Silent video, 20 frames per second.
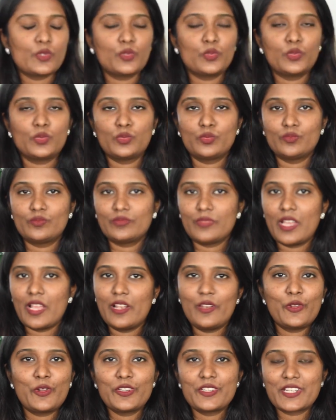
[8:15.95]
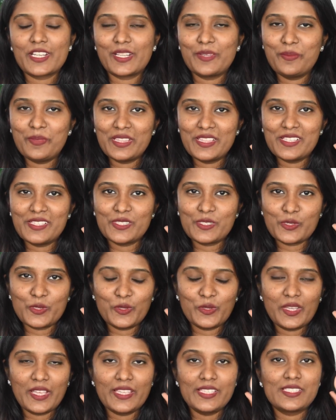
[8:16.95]
So I'll not recommend this to
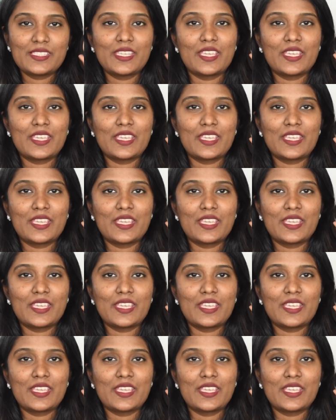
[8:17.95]
you guys.